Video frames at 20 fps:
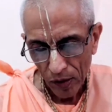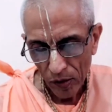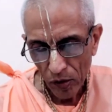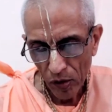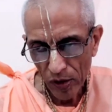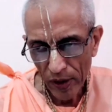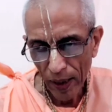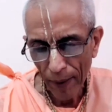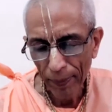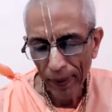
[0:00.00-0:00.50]

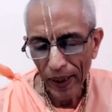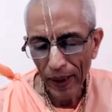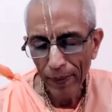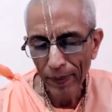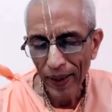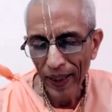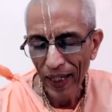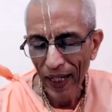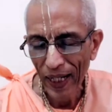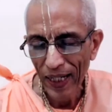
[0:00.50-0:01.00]
So
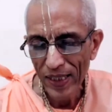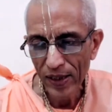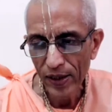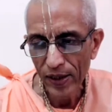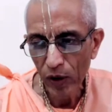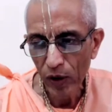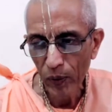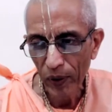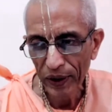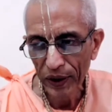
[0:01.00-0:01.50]
somebody may
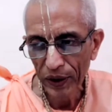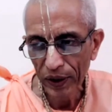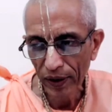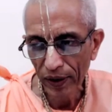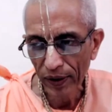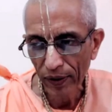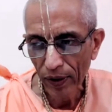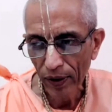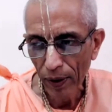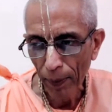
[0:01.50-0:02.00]
ask the
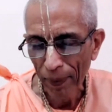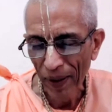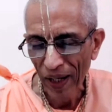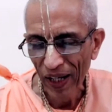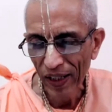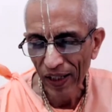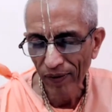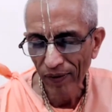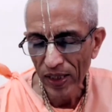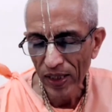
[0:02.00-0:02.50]
question, the
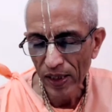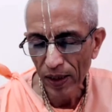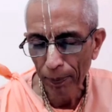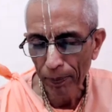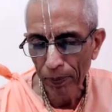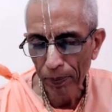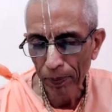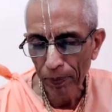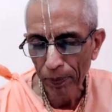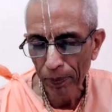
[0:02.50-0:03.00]
Pandavas
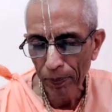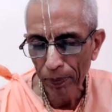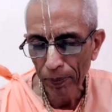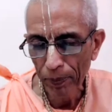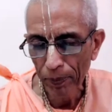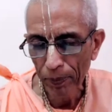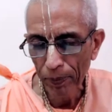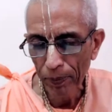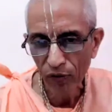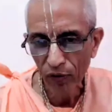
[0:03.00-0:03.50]
are pure
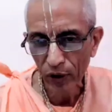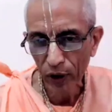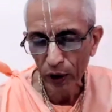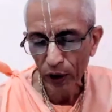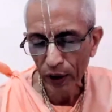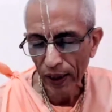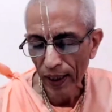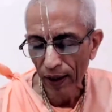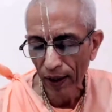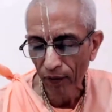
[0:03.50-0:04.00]
devotees of
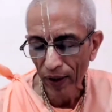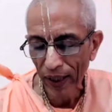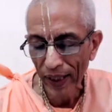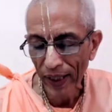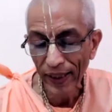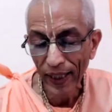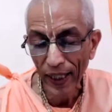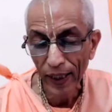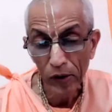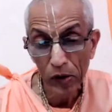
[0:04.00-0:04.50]
Krishna,
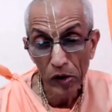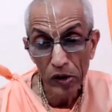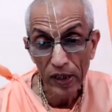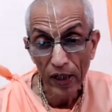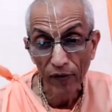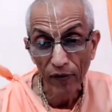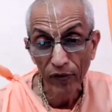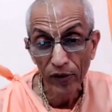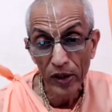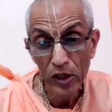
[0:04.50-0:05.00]
why they had to
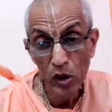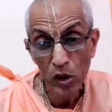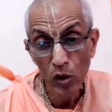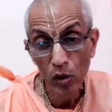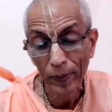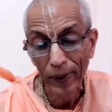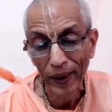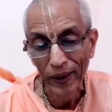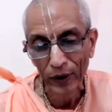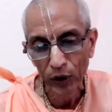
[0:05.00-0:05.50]
suffer
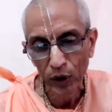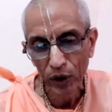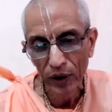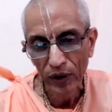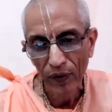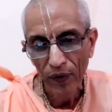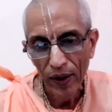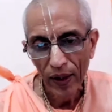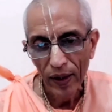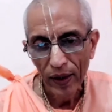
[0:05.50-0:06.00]
so
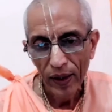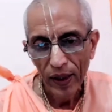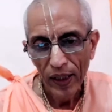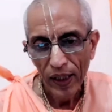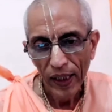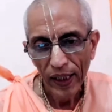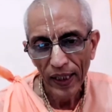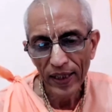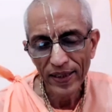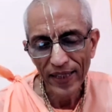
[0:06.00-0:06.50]
much?
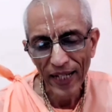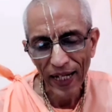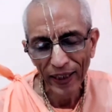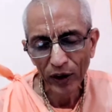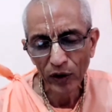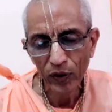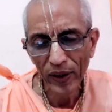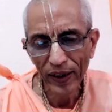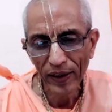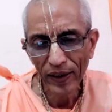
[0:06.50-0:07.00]
It is
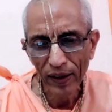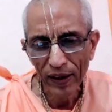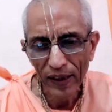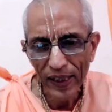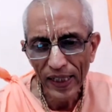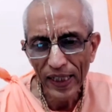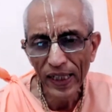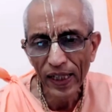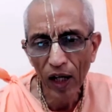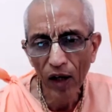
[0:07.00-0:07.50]
actually the
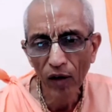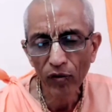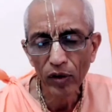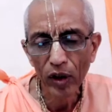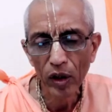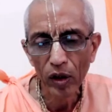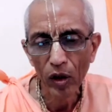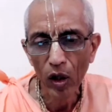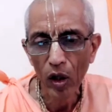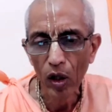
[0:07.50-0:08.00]
Leela
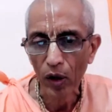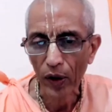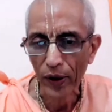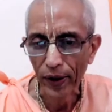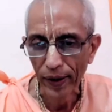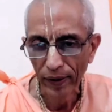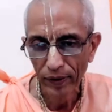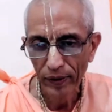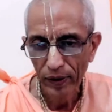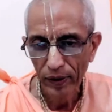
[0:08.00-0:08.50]
of the
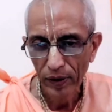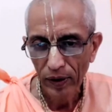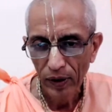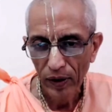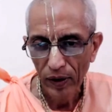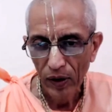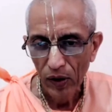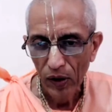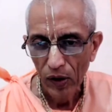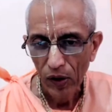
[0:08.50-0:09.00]
Lord
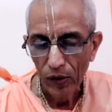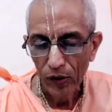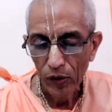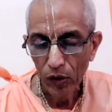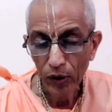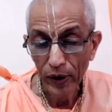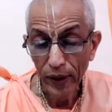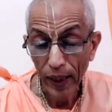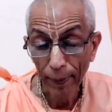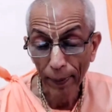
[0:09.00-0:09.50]

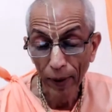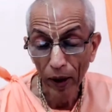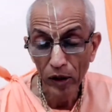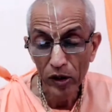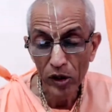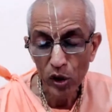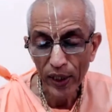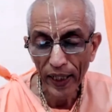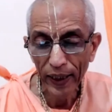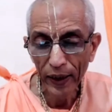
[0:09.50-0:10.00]
to
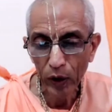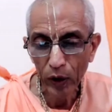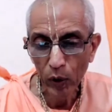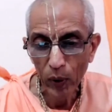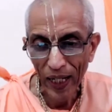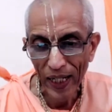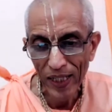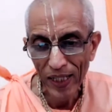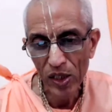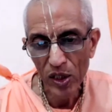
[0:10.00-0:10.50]
demonstrate
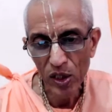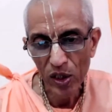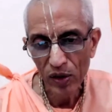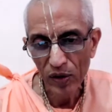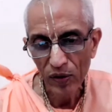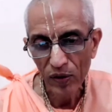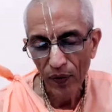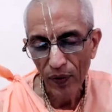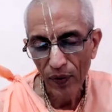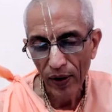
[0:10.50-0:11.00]
to
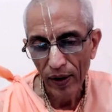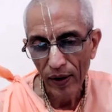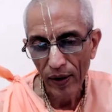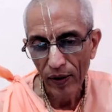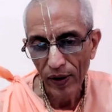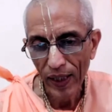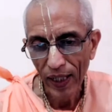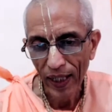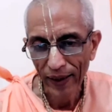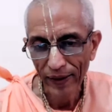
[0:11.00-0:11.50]
us,
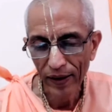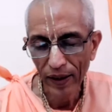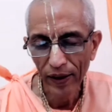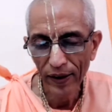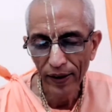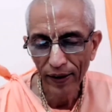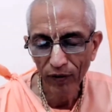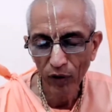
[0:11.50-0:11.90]
the other